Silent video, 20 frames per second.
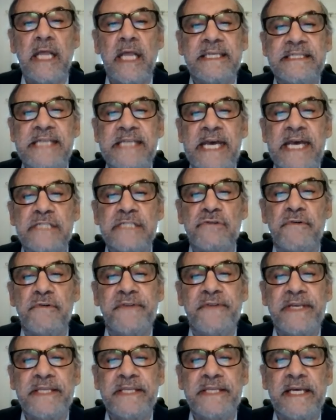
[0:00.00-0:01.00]

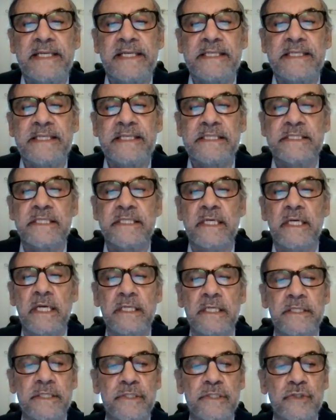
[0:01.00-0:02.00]
catastrophe that is
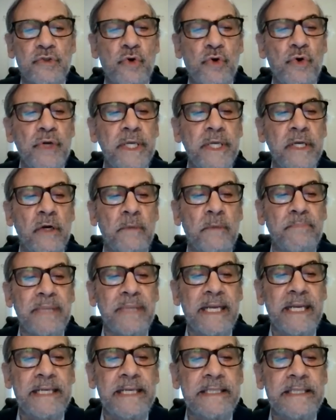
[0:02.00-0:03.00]
destroying our
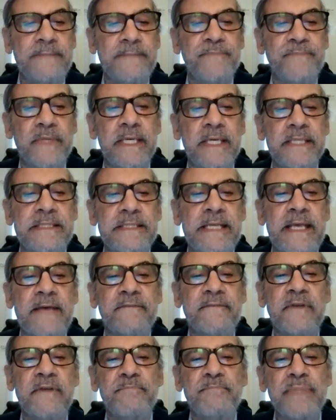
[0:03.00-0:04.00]
planet, they
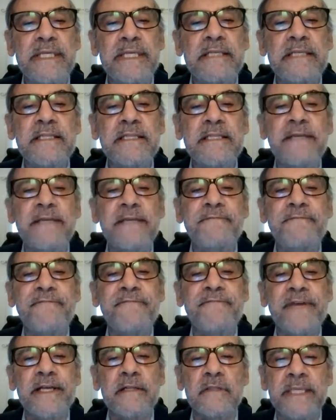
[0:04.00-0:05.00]
have completely
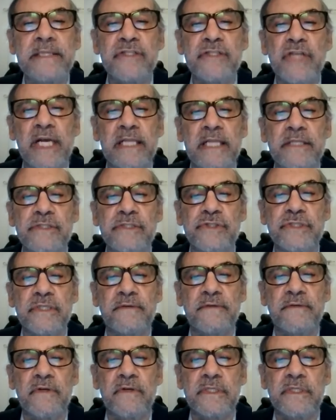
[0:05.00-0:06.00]
failed to meet the challenges
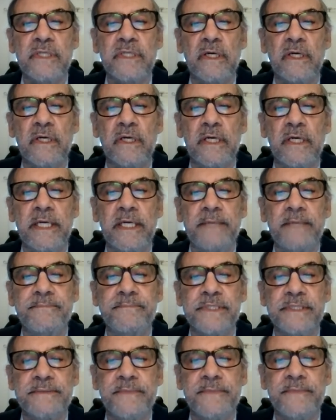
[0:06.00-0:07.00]
of our times.
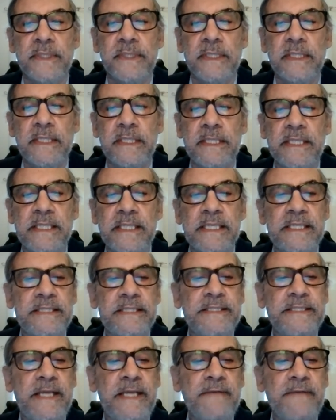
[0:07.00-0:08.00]

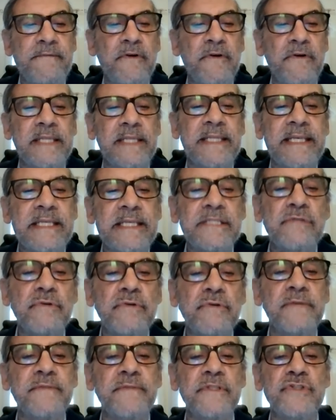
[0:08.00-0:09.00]
Never in the
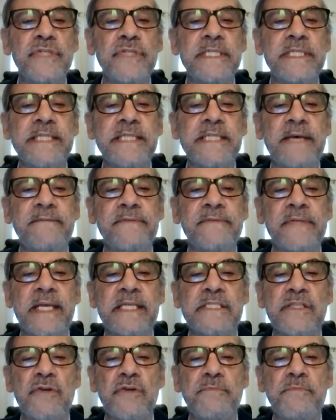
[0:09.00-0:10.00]
history of the G7
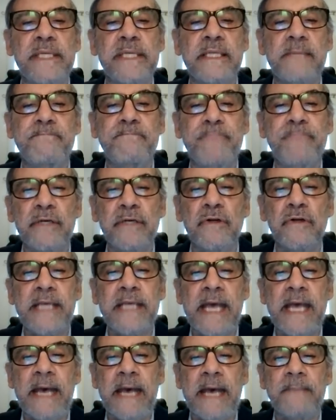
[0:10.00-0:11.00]
has there been a bigger
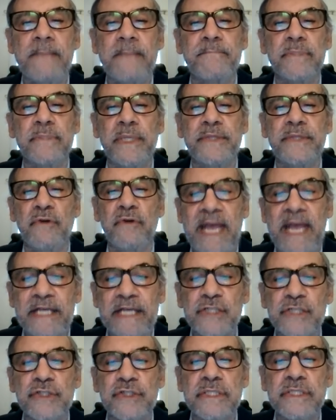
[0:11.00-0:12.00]
gap between their
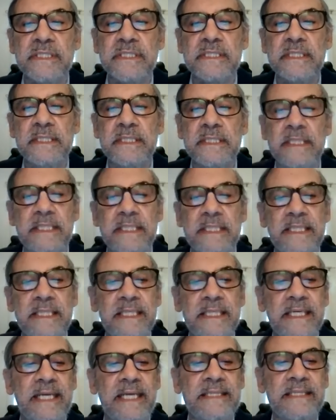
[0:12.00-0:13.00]
actions
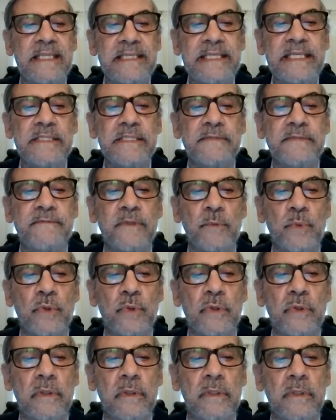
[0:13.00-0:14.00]
and the needs of the
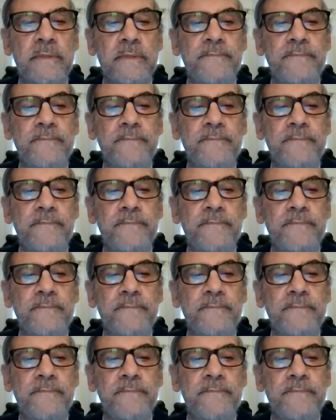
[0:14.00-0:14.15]
world.